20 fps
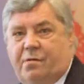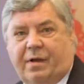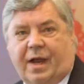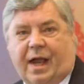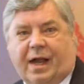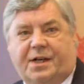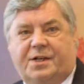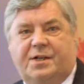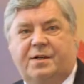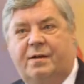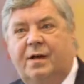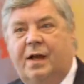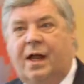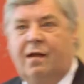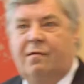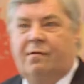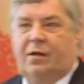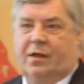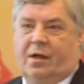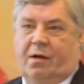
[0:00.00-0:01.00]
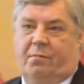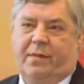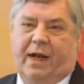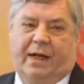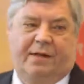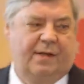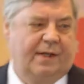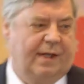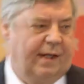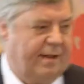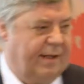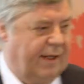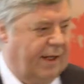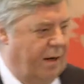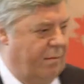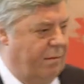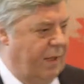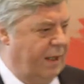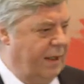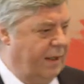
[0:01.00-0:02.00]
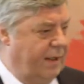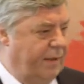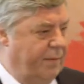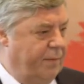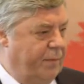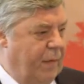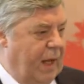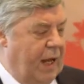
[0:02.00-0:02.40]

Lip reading: reaction. We'll come back to that in a minute.